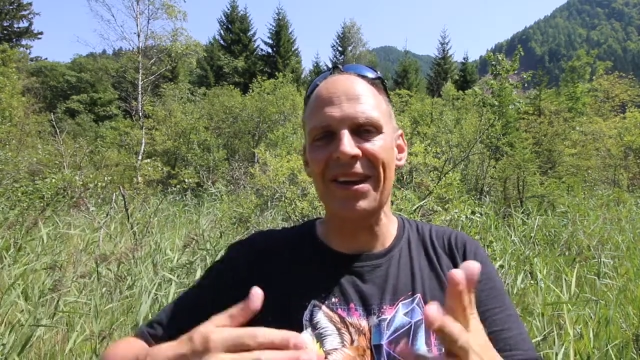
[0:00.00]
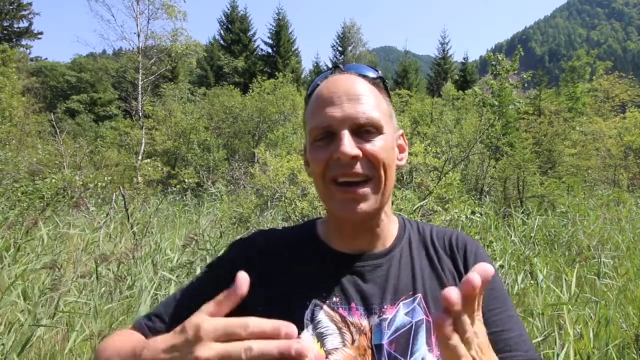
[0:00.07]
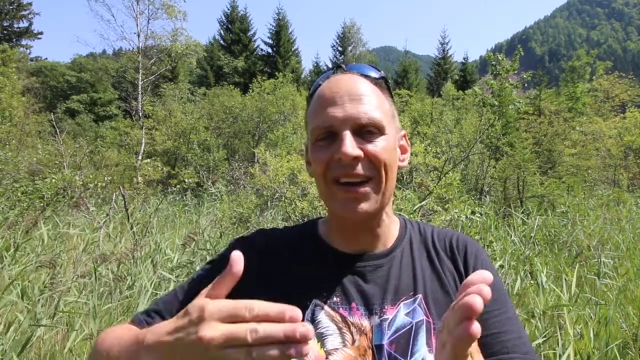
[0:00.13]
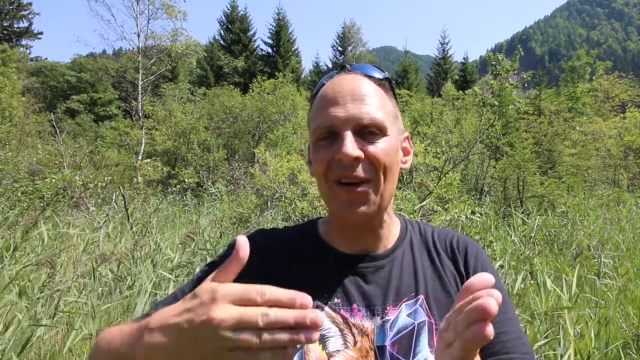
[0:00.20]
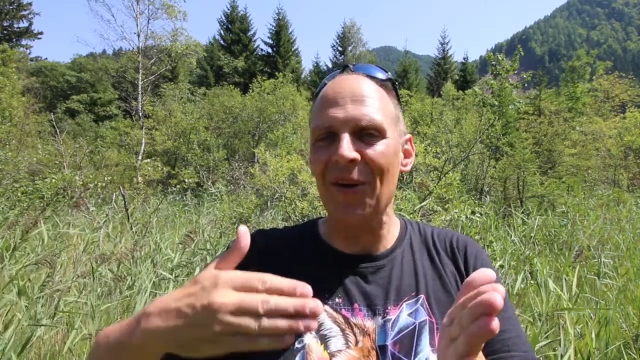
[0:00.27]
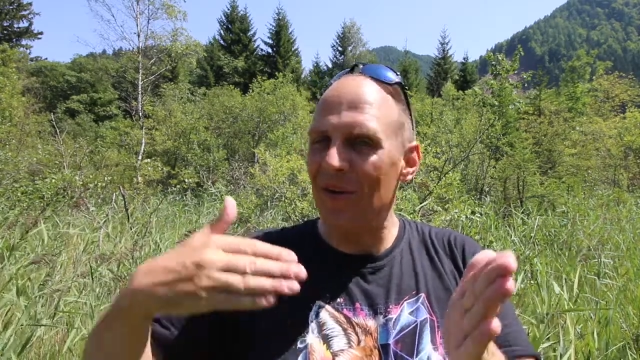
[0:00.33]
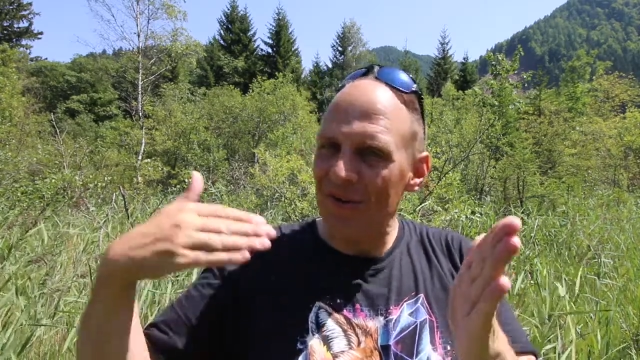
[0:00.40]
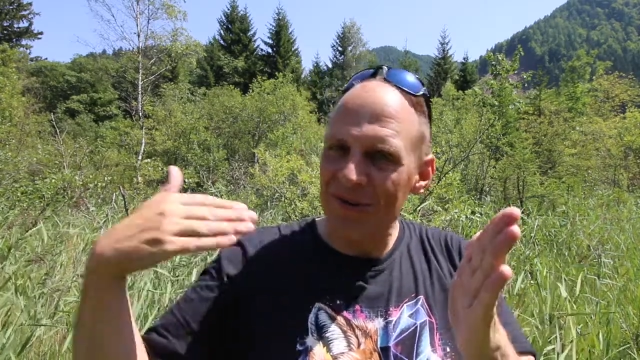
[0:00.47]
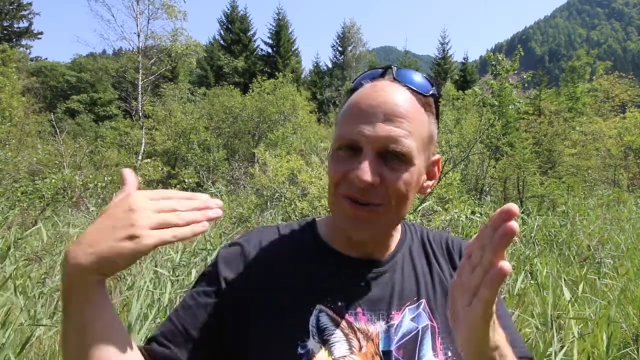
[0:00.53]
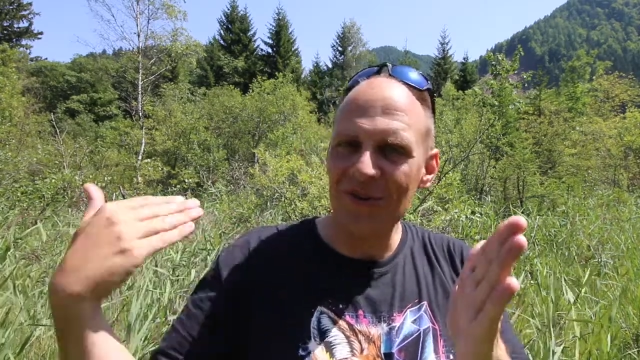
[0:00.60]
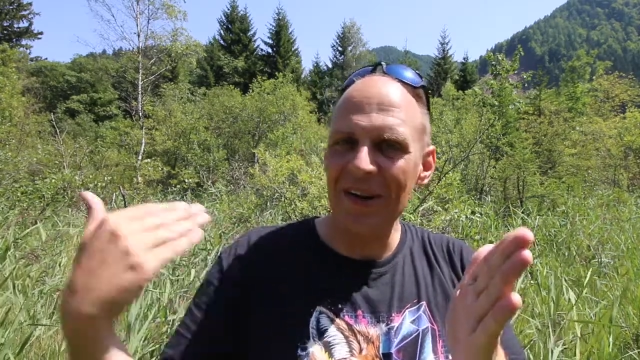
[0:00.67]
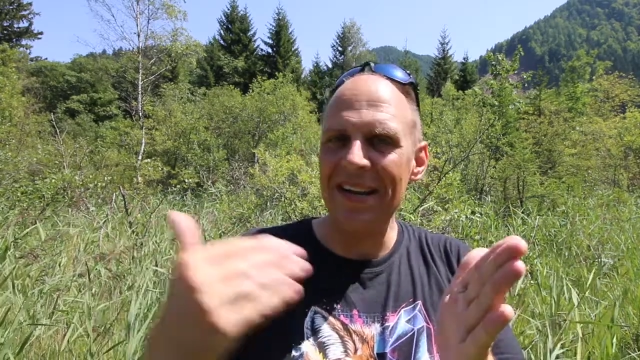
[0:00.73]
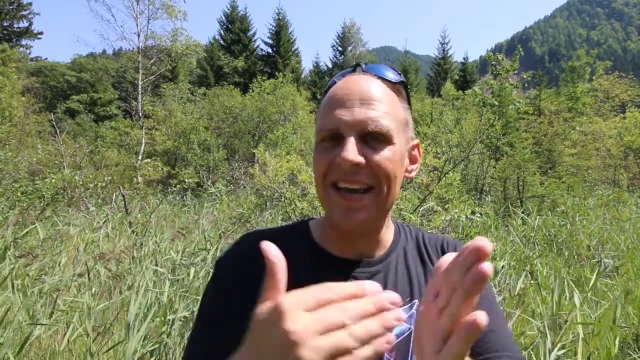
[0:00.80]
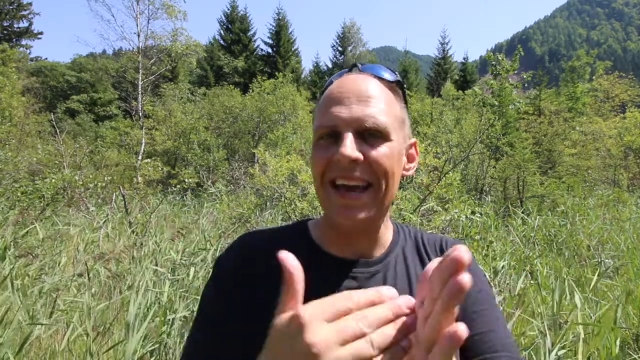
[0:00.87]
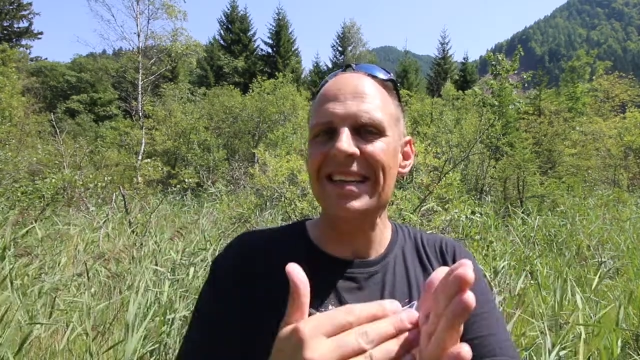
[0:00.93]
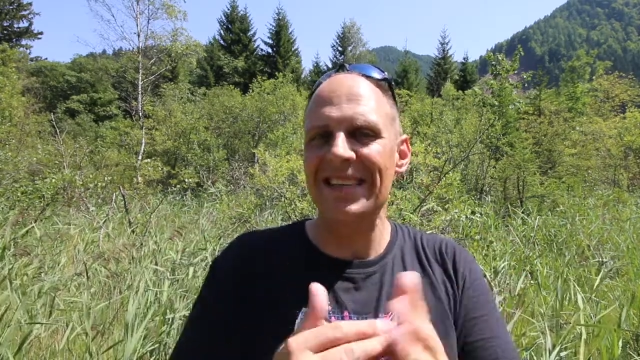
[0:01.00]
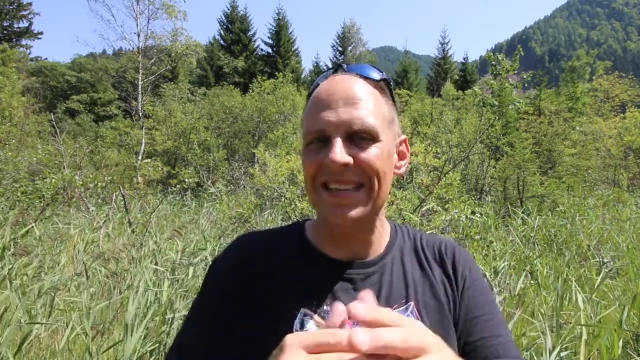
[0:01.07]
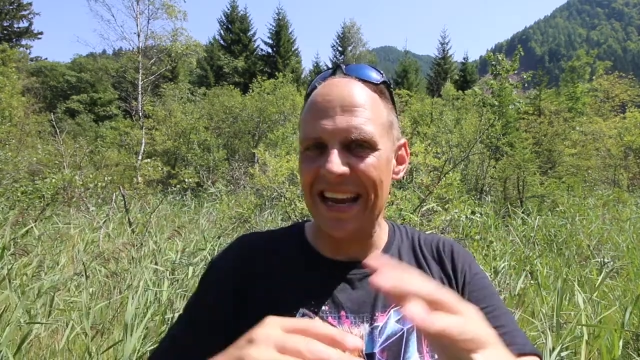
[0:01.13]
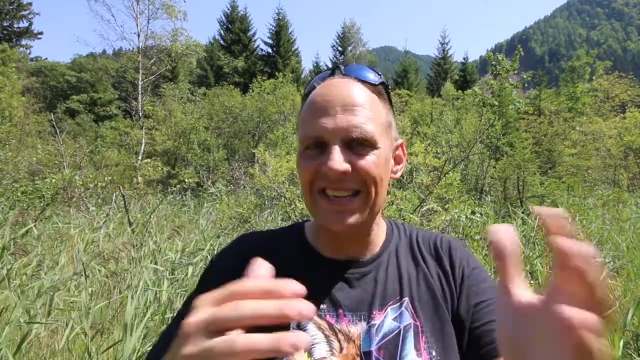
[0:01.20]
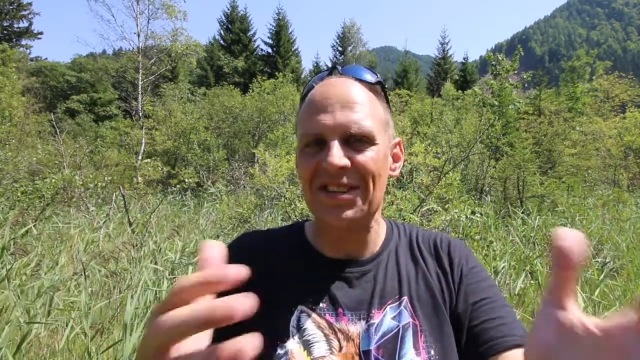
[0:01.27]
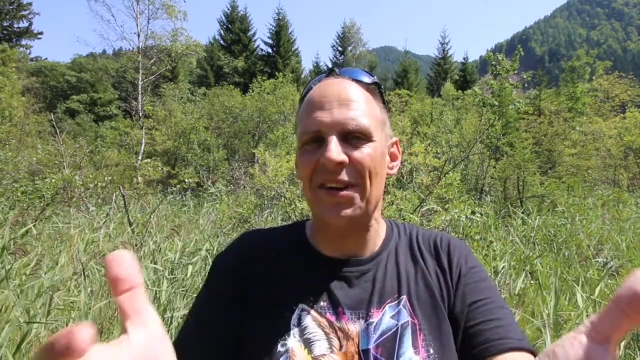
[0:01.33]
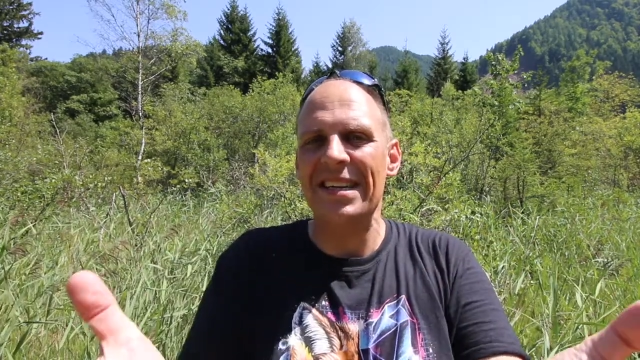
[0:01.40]
can go straight against
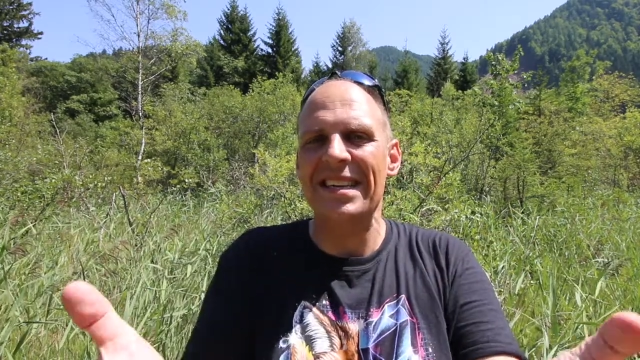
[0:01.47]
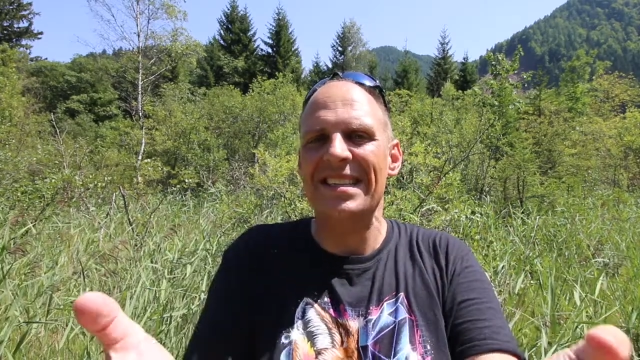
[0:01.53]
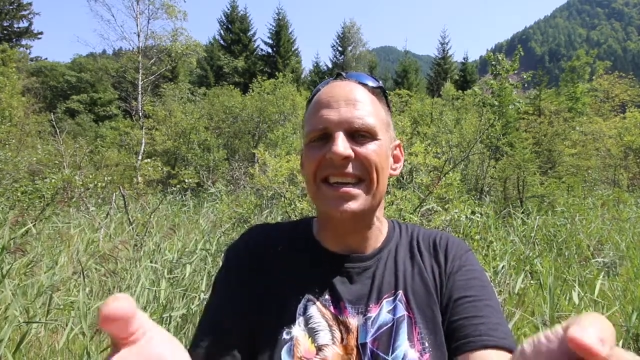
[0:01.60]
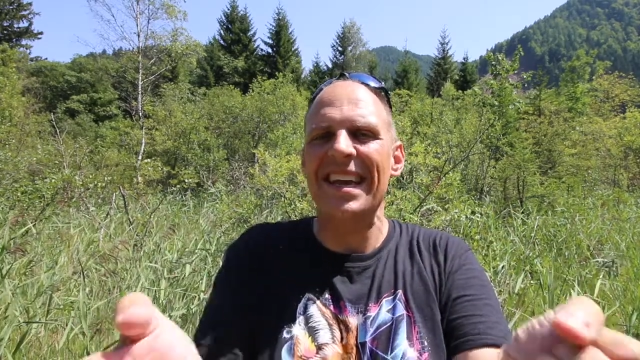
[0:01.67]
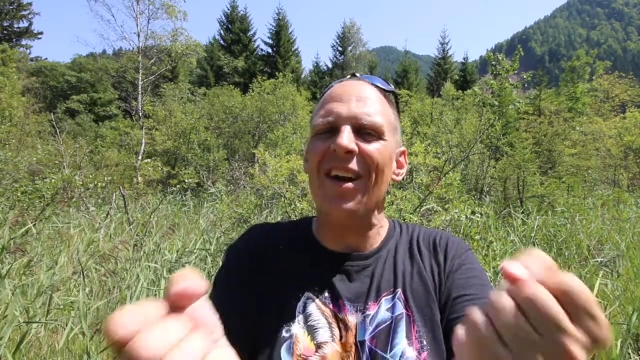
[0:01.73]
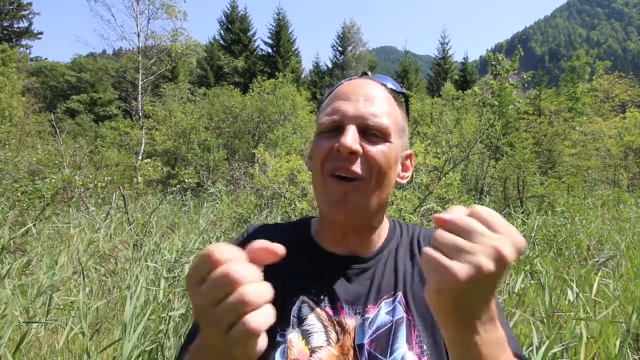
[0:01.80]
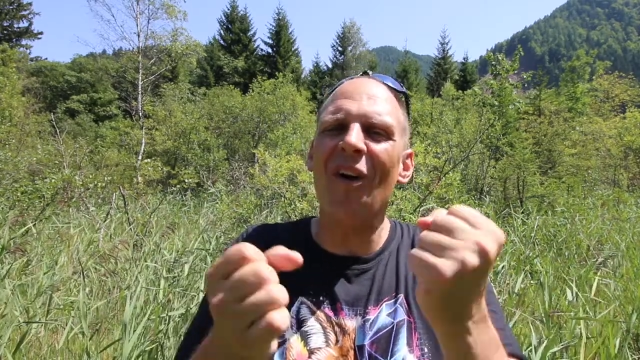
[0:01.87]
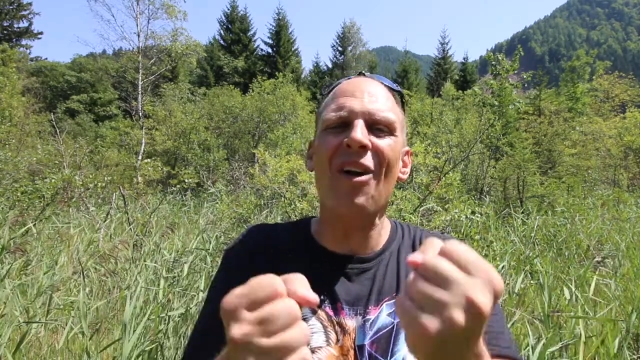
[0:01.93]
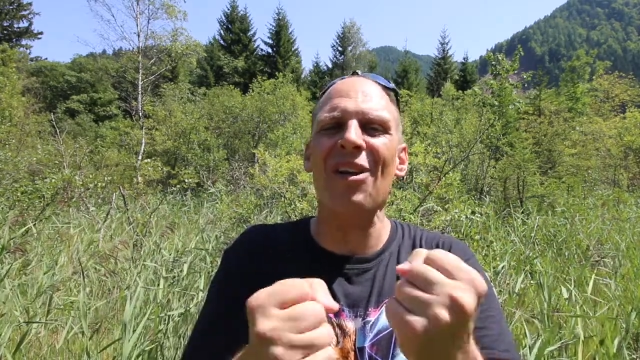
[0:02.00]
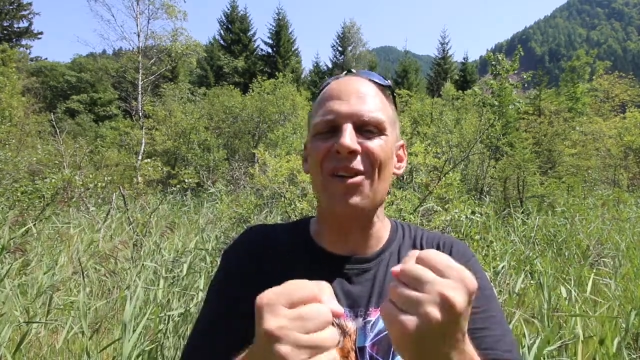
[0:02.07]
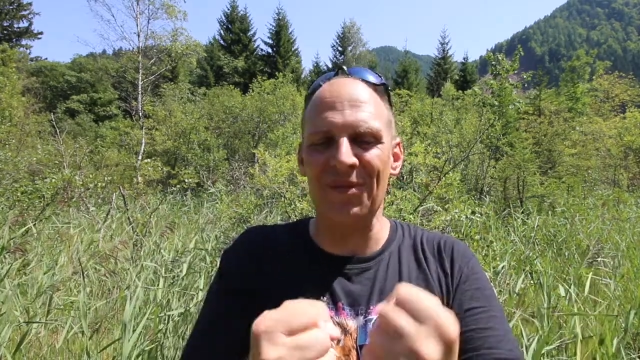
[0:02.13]
it and try to take all